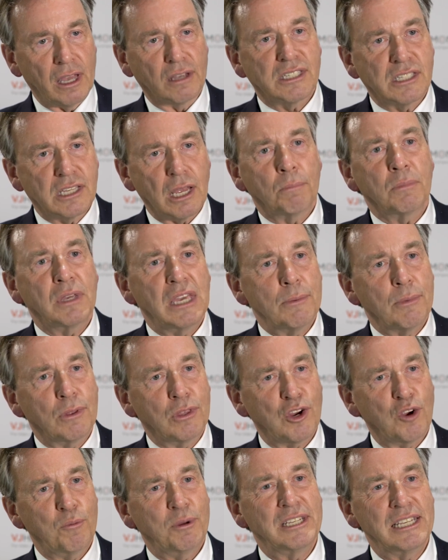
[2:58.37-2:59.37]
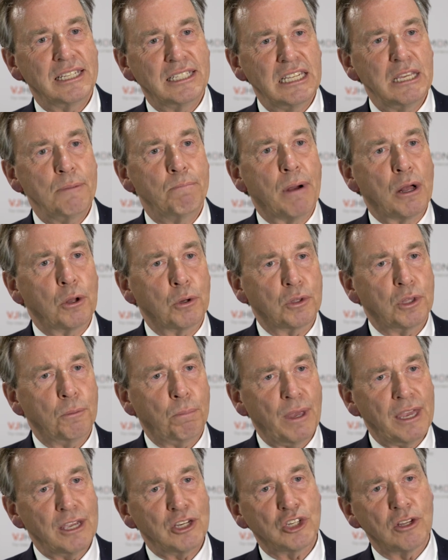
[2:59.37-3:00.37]
some chemotherapy to debulk the
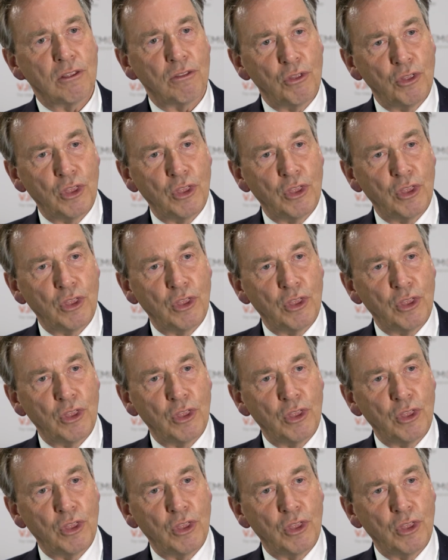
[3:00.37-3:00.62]
patient,